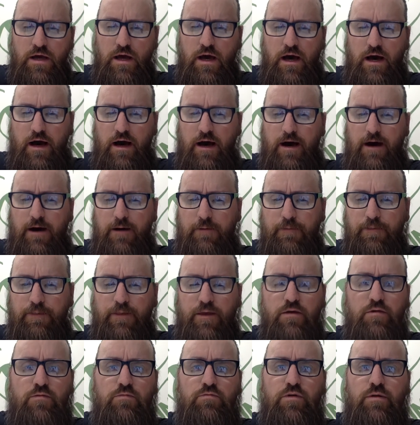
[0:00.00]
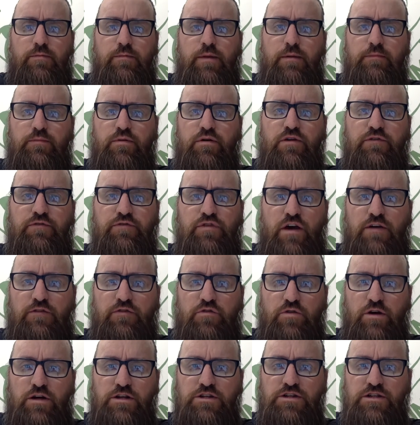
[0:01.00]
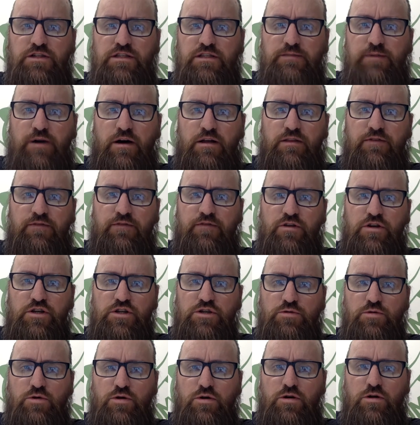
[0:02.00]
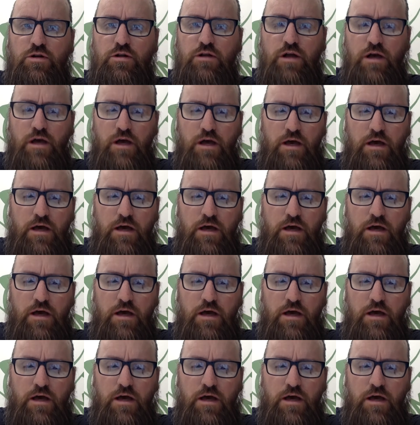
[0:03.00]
Um, Remember, if you have questions about the virtual